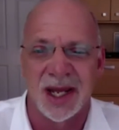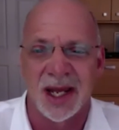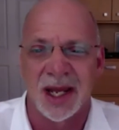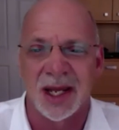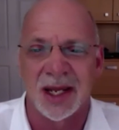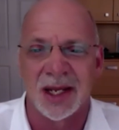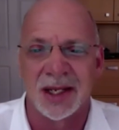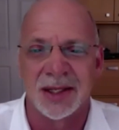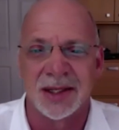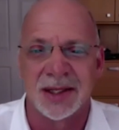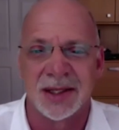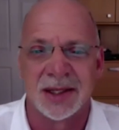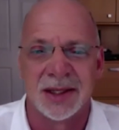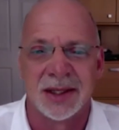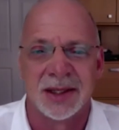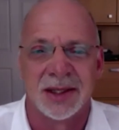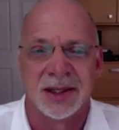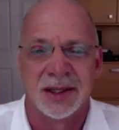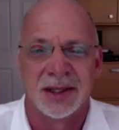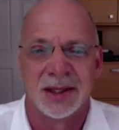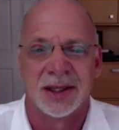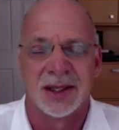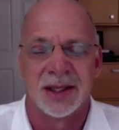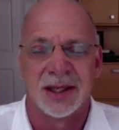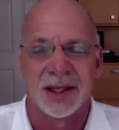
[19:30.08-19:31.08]
things,
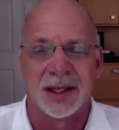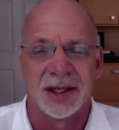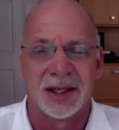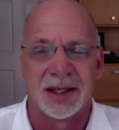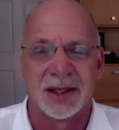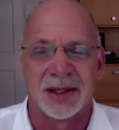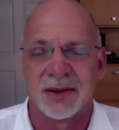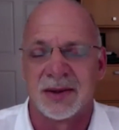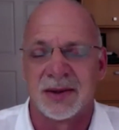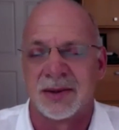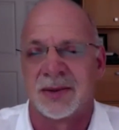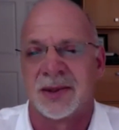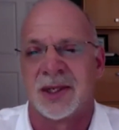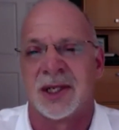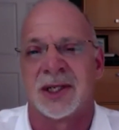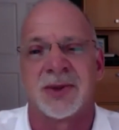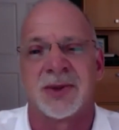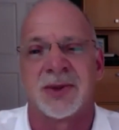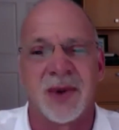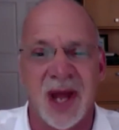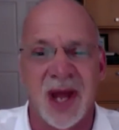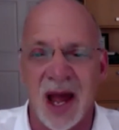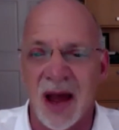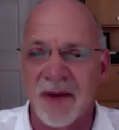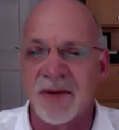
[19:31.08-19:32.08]

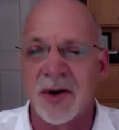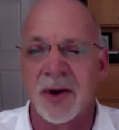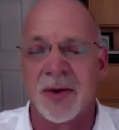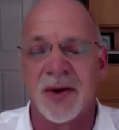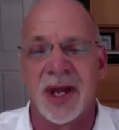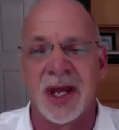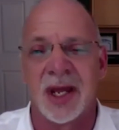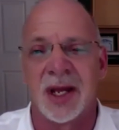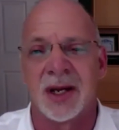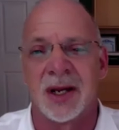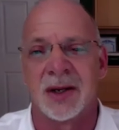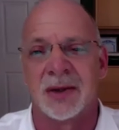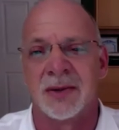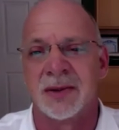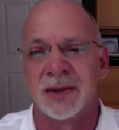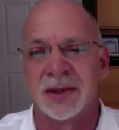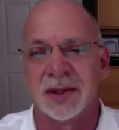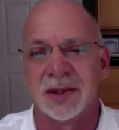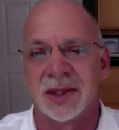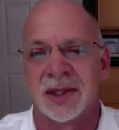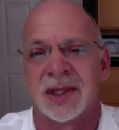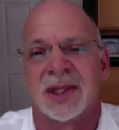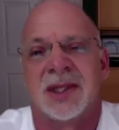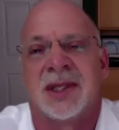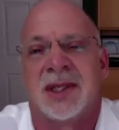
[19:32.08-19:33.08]
because we have no
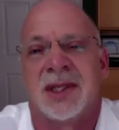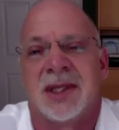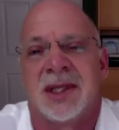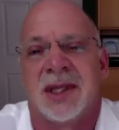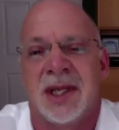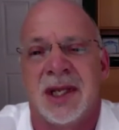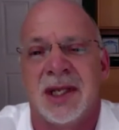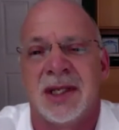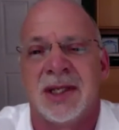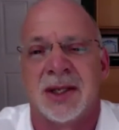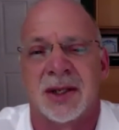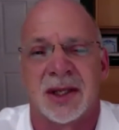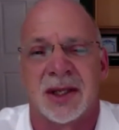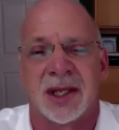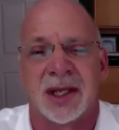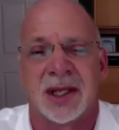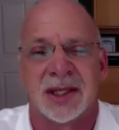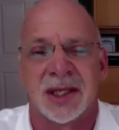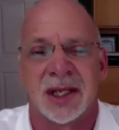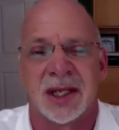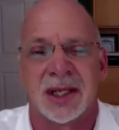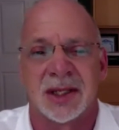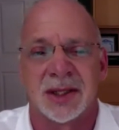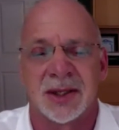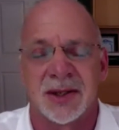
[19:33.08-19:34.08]
ego,
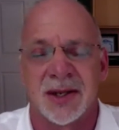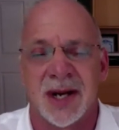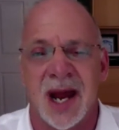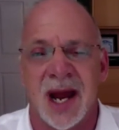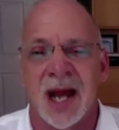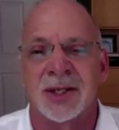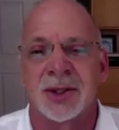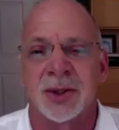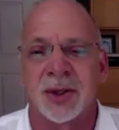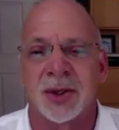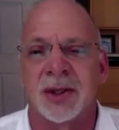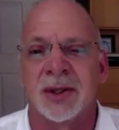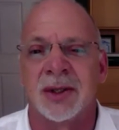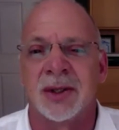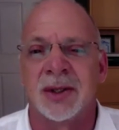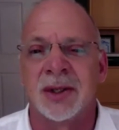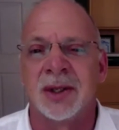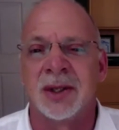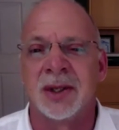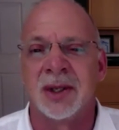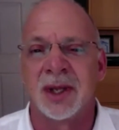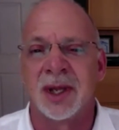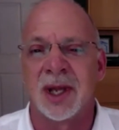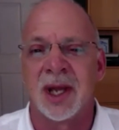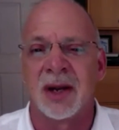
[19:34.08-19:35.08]
these things are natural.
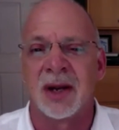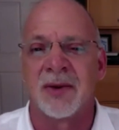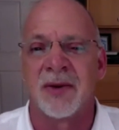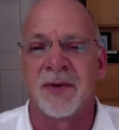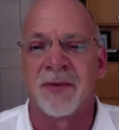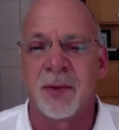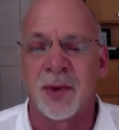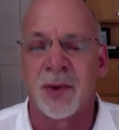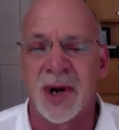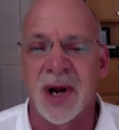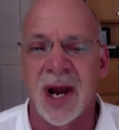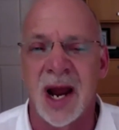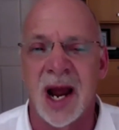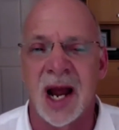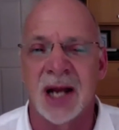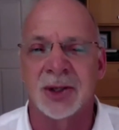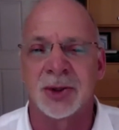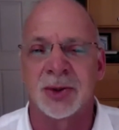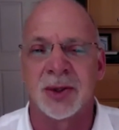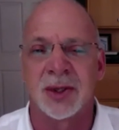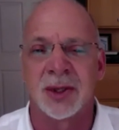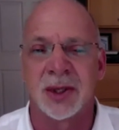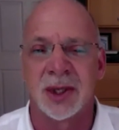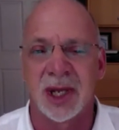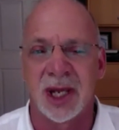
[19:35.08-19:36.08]
And if we're
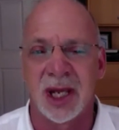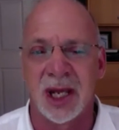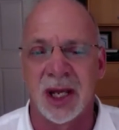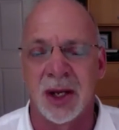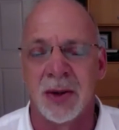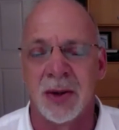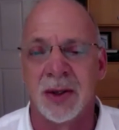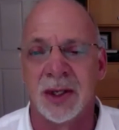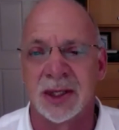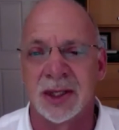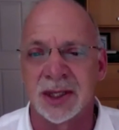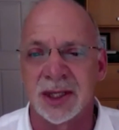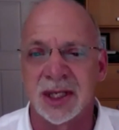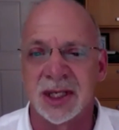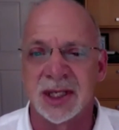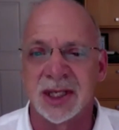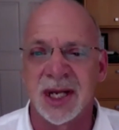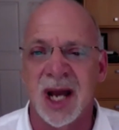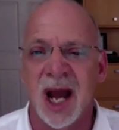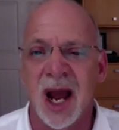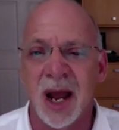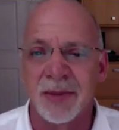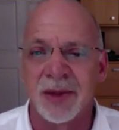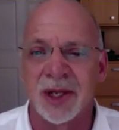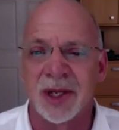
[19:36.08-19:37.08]
natural, egoless,
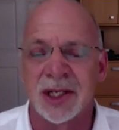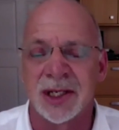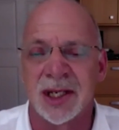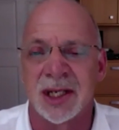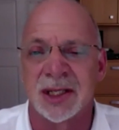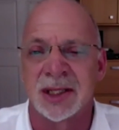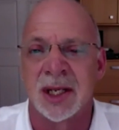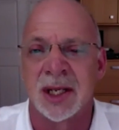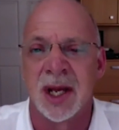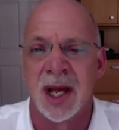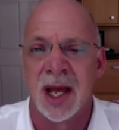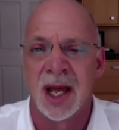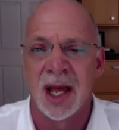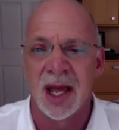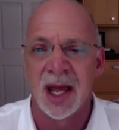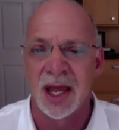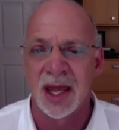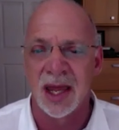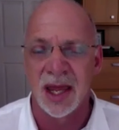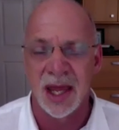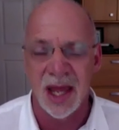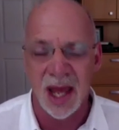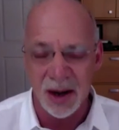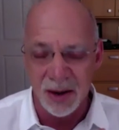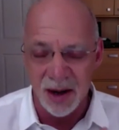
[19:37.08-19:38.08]
and timelessness,
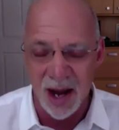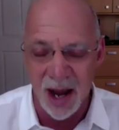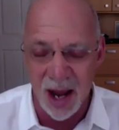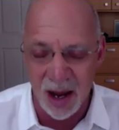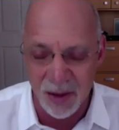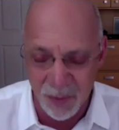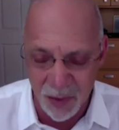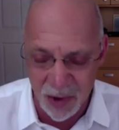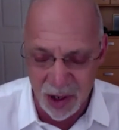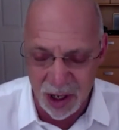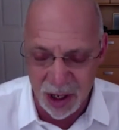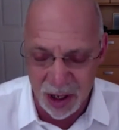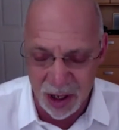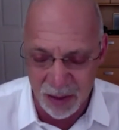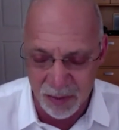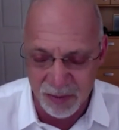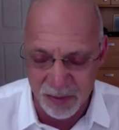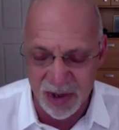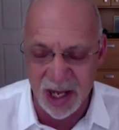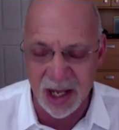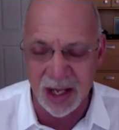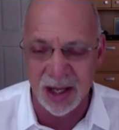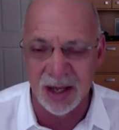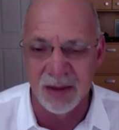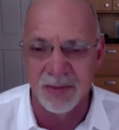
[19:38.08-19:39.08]
and we
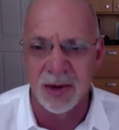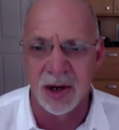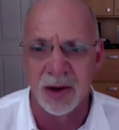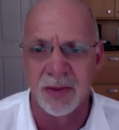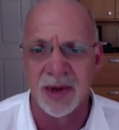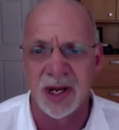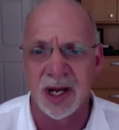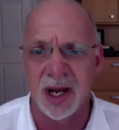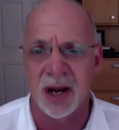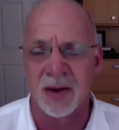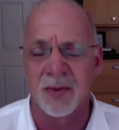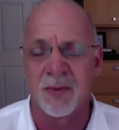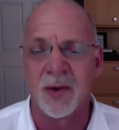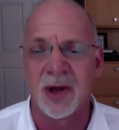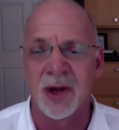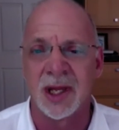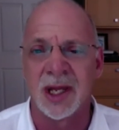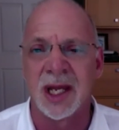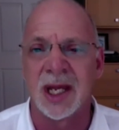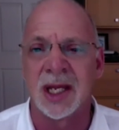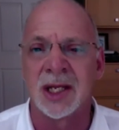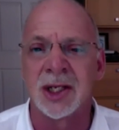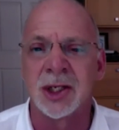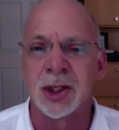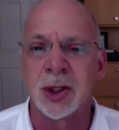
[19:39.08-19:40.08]
could be in the moment and
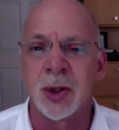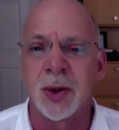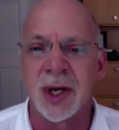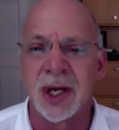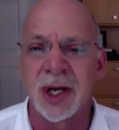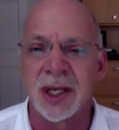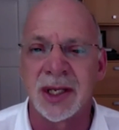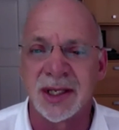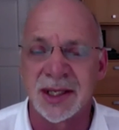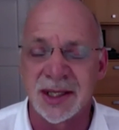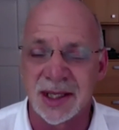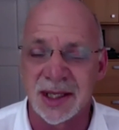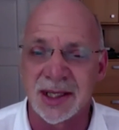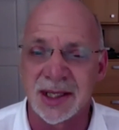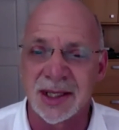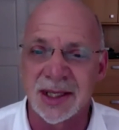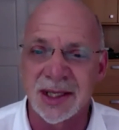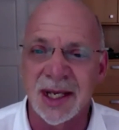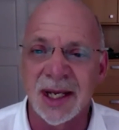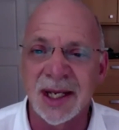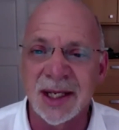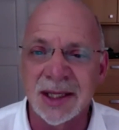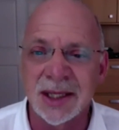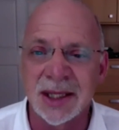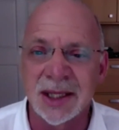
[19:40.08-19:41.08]
really enjoy the
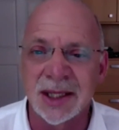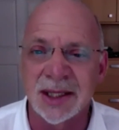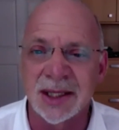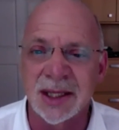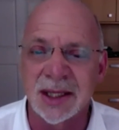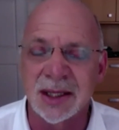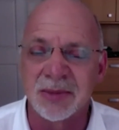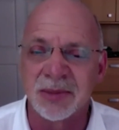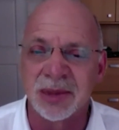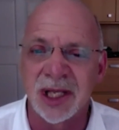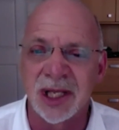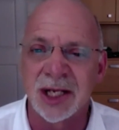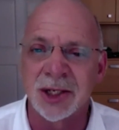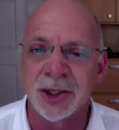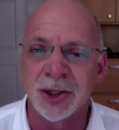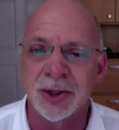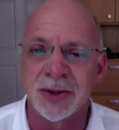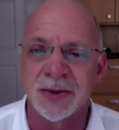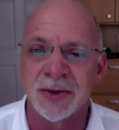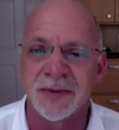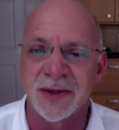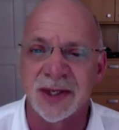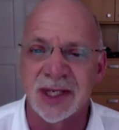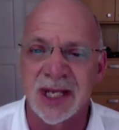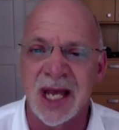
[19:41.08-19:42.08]
sensations and the
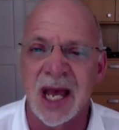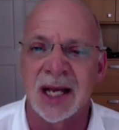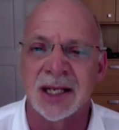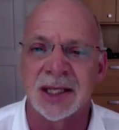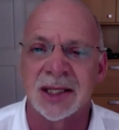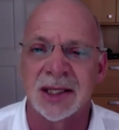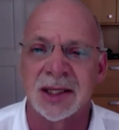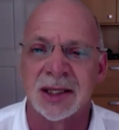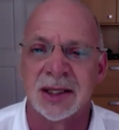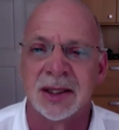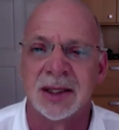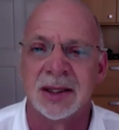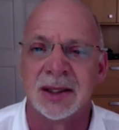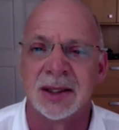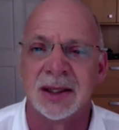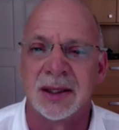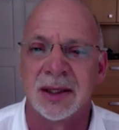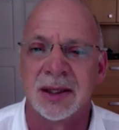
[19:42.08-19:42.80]
pleasures of sex.